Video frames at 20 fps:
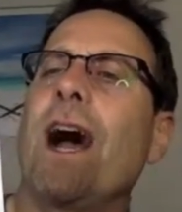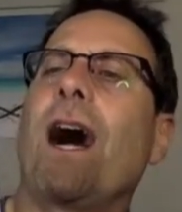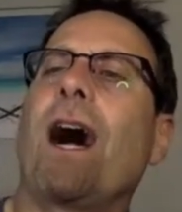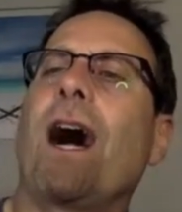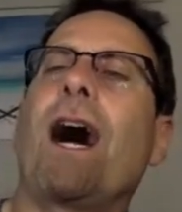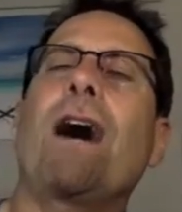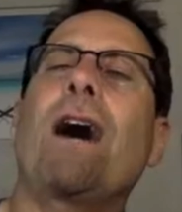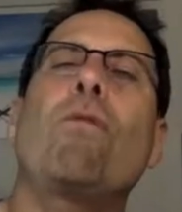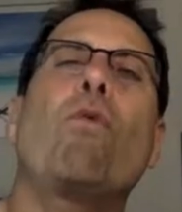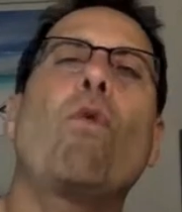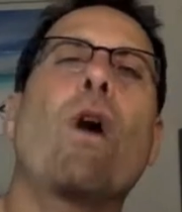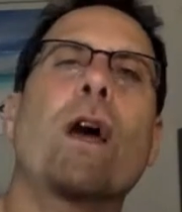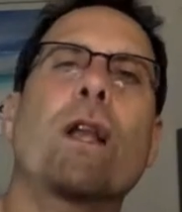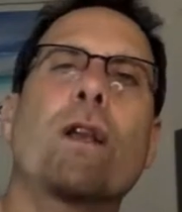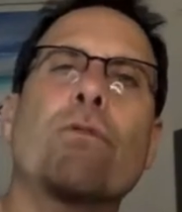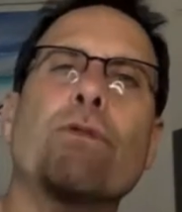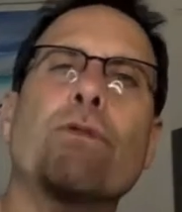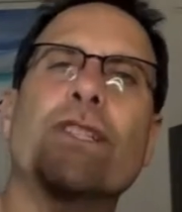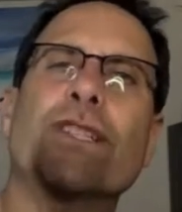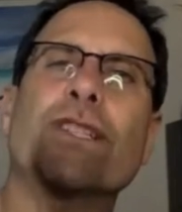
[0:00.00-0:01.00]
Hot water,
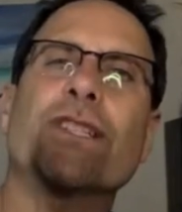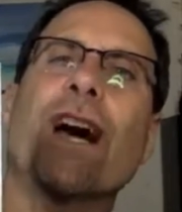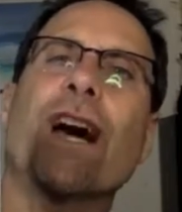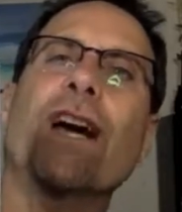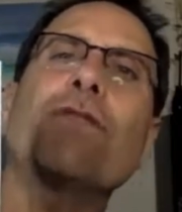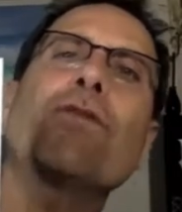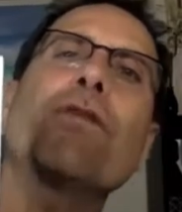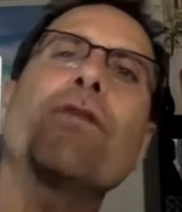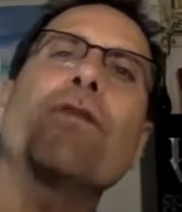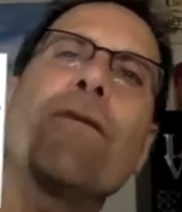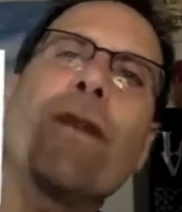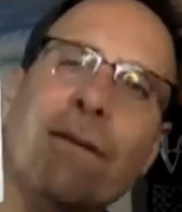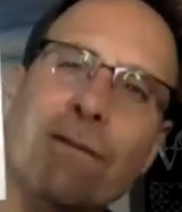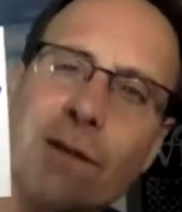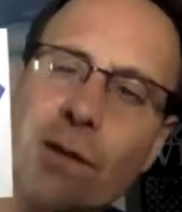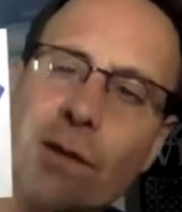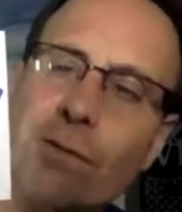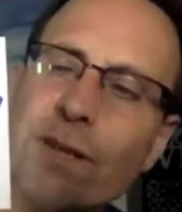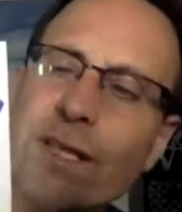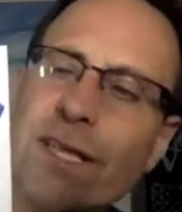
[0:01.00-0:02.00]
which is 105
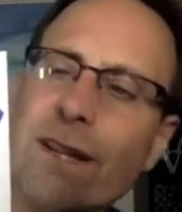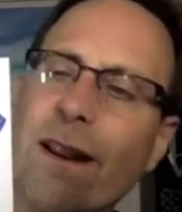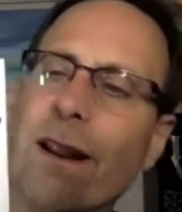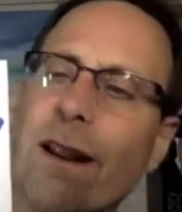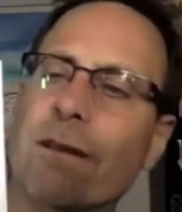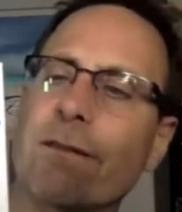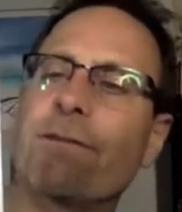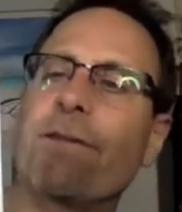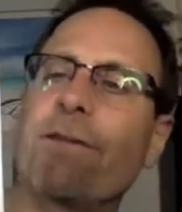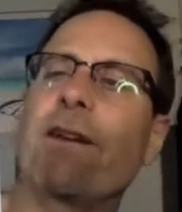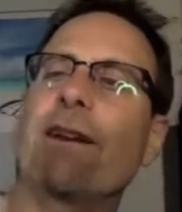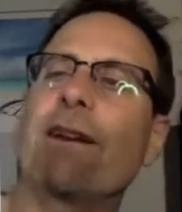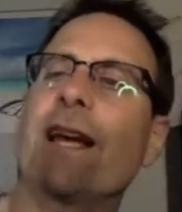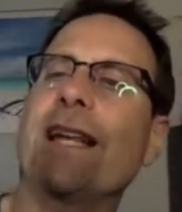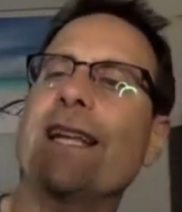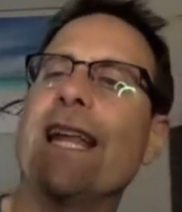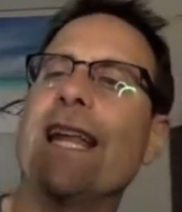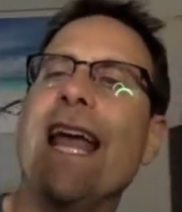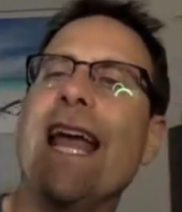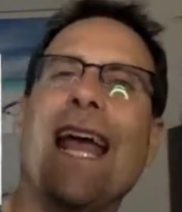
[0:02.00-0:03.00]
degrees
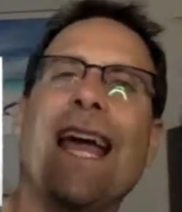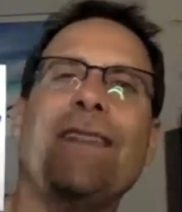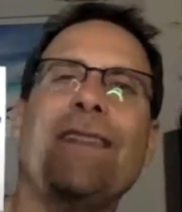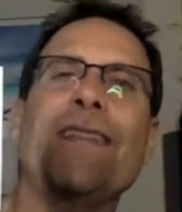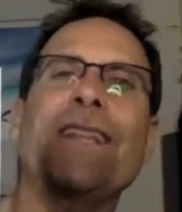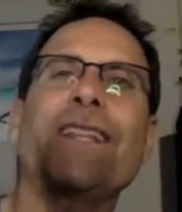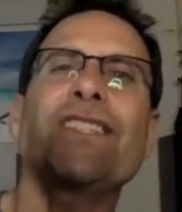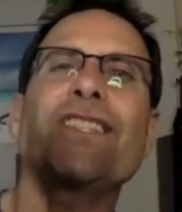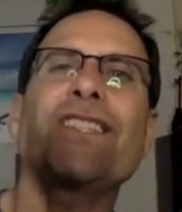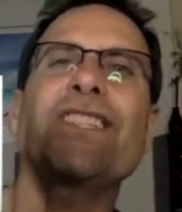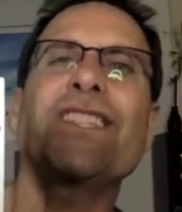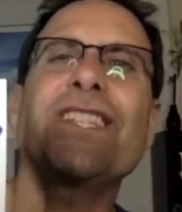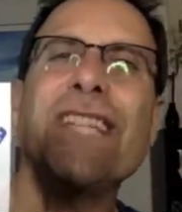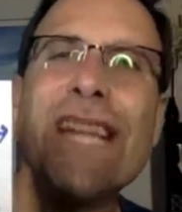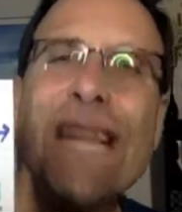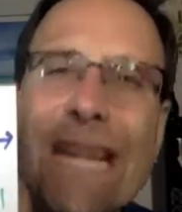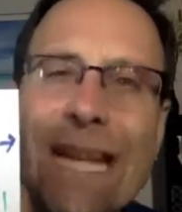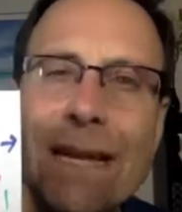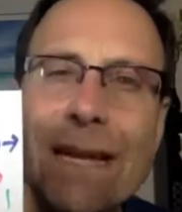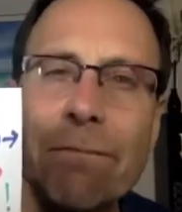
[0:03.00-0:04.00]
Fahrenheit, and then
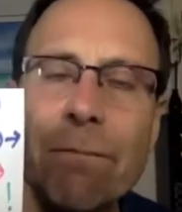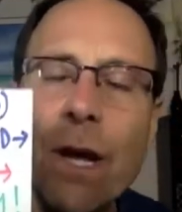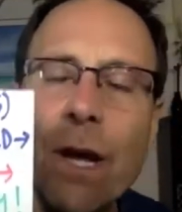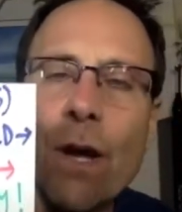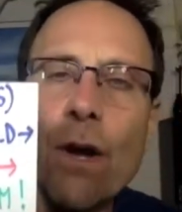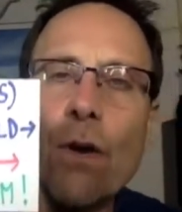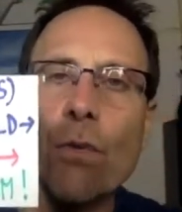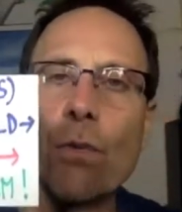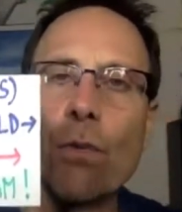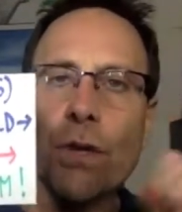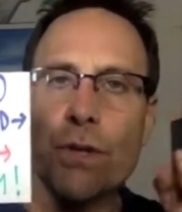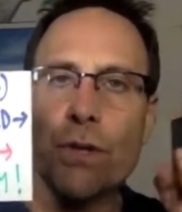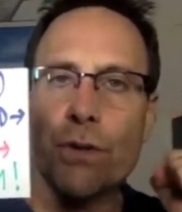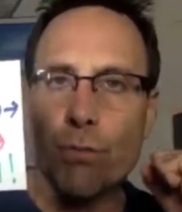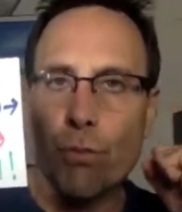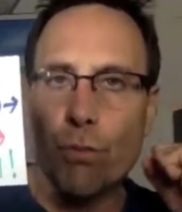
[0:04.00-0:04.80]
steam, which